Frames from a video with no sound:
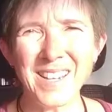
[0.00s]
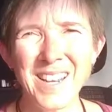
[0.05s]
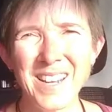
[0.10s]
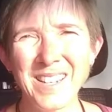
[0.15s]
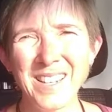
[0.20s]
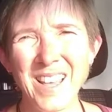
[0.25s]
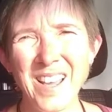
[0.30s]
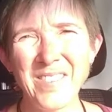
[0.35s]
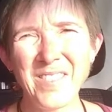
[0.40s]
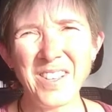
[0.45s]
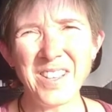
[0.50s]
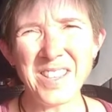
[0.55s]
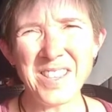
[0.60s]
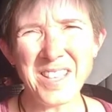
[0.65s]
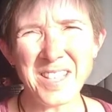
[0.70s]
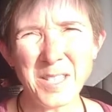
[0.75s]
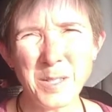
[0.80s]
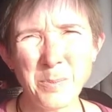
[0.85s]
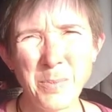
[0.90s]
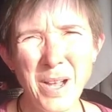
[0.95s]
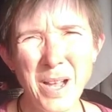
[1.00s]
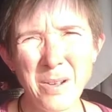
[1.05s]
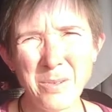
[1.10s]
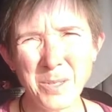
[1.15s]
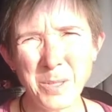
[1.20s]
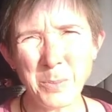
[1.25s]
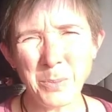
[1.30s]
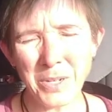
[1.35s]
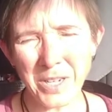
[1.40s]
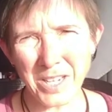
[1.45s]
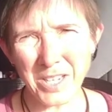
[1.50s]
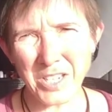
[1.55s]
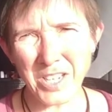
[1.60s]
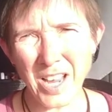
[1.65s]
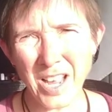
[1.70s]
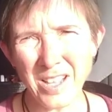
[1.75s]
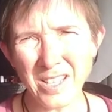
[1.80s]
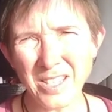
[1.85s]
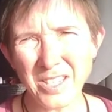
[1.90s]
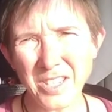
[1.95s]
Being level in this spot was pretty
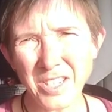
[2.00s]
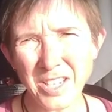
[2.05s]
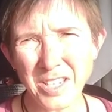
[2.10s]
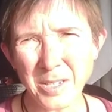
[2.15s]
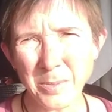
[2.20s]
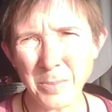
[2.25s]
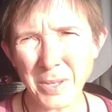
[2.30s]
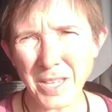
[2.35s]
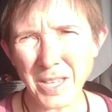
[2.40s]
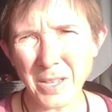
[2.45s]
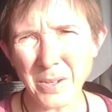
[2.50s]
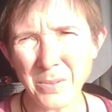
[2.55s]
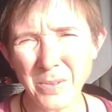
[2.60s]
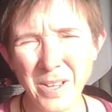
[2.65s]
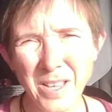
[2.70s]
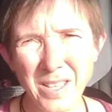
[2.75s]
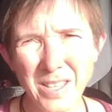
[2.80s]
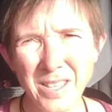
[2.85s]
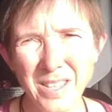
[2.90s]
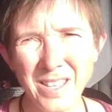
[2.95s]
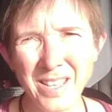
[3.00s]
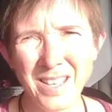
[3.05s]
challenging to begin with,